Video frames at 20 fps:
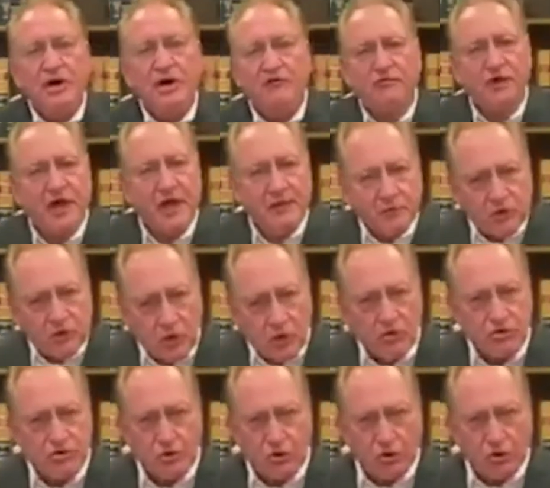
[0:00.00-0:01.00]
We never came
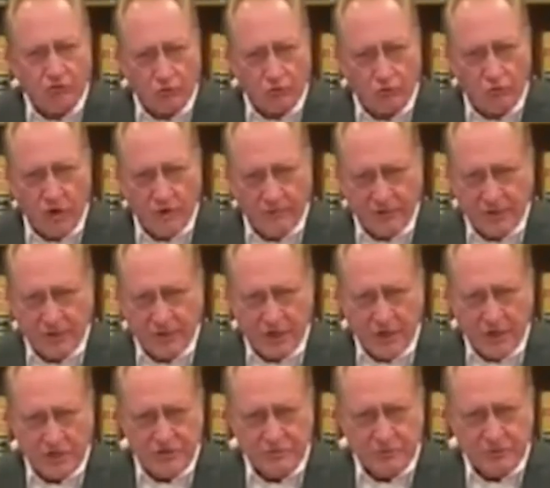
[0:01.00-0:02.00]
close to overwhelming
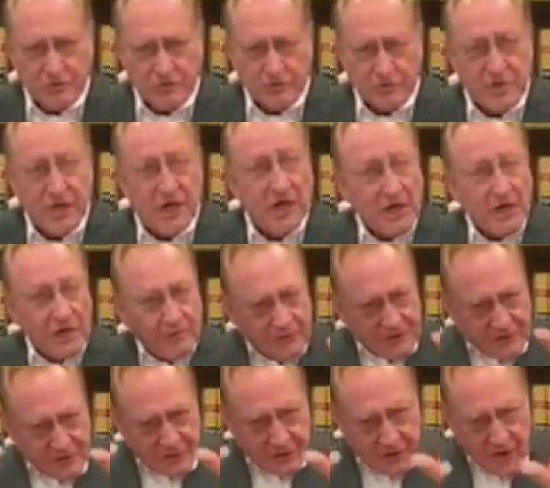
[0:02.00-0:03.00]
the hospitals.
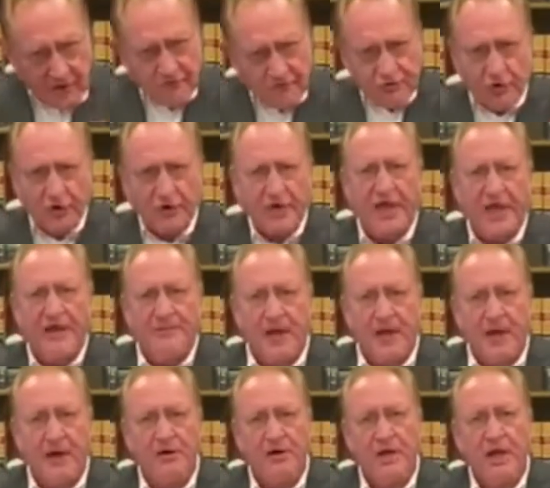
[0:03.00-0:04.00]
But the governor
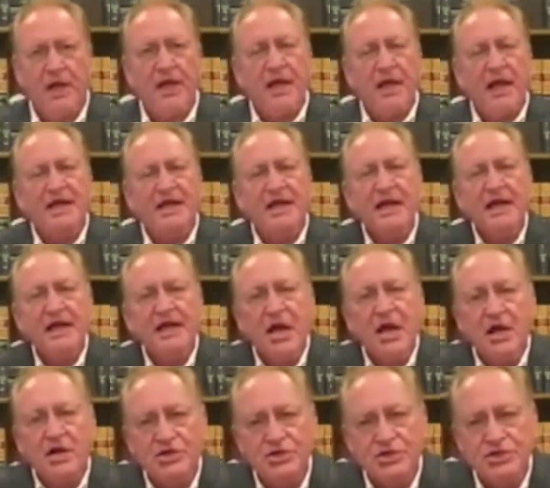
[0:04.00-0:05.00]
came out and
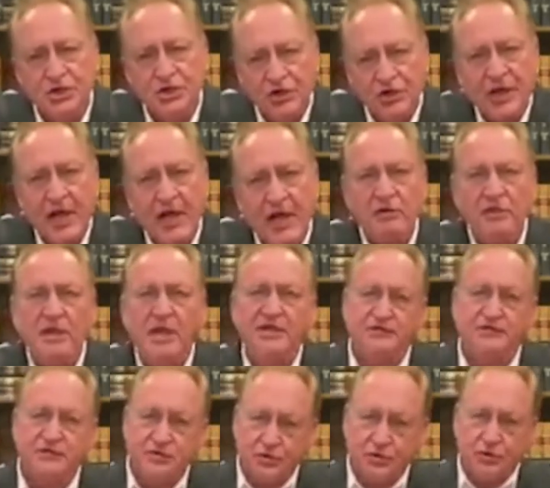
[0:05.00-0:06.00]
he shut down
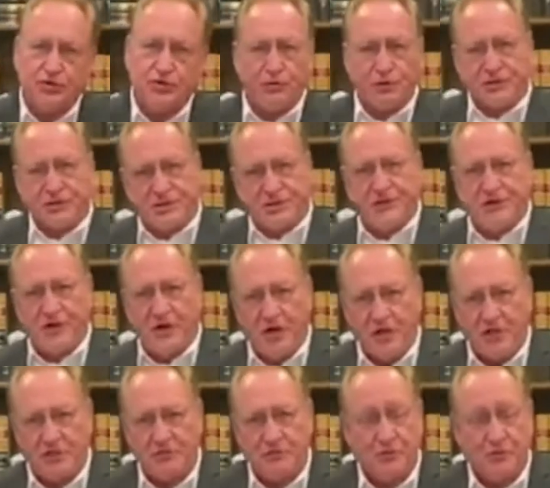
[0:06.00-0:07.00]
elective surgeries in the
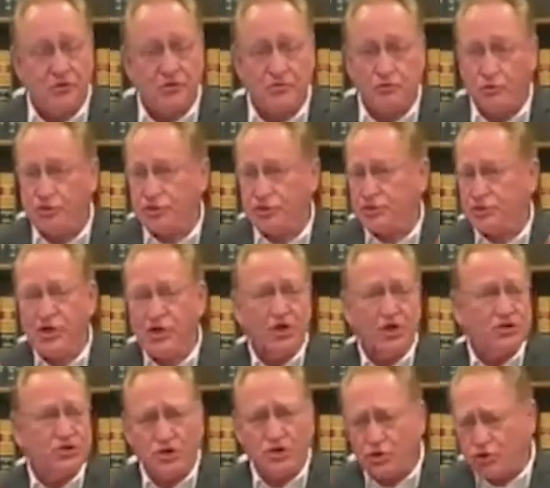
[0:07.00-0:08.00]
hospitals, which
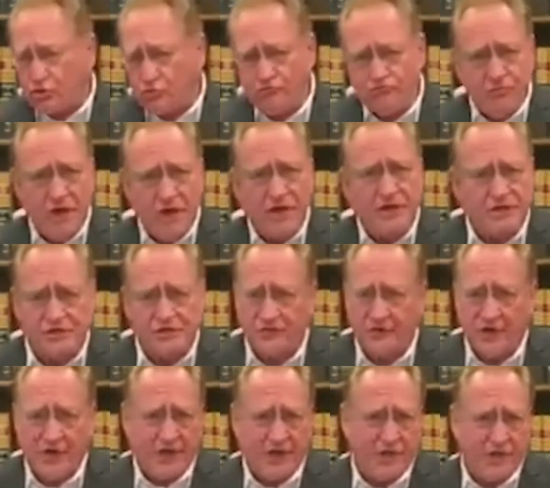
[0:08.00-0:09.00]
took a
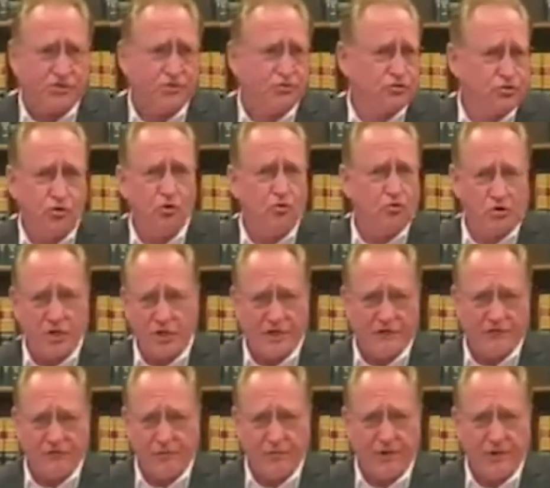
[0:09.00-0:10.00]
tremendous financial toll
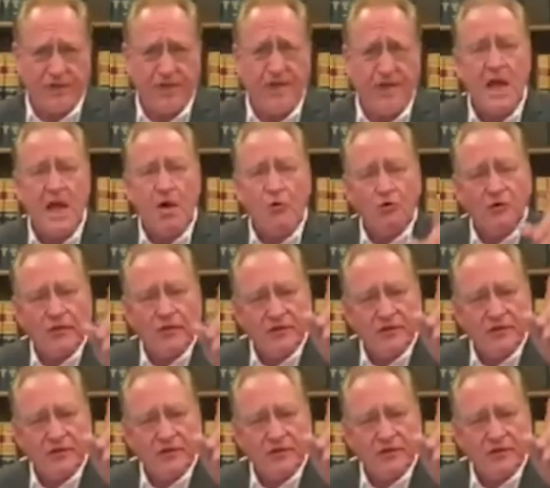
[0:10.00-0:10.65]
on everybody.